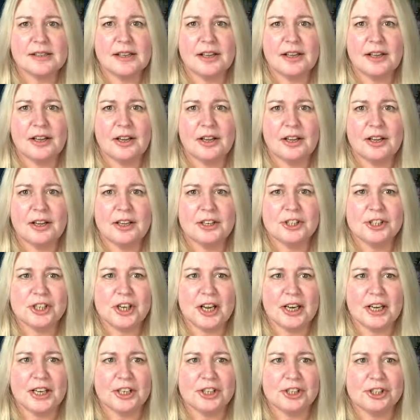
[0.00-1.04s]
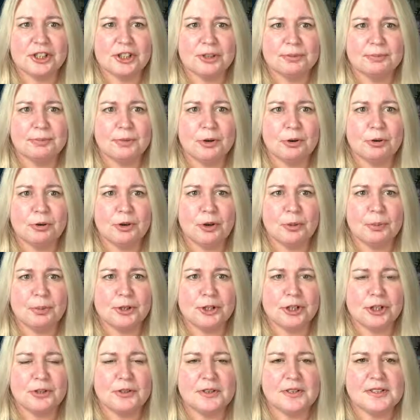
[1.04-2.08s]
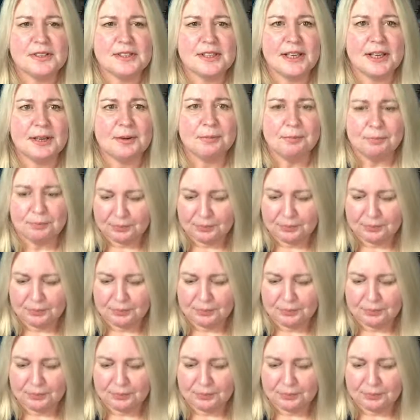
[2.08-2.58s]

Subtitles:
a challenge or an opportunity.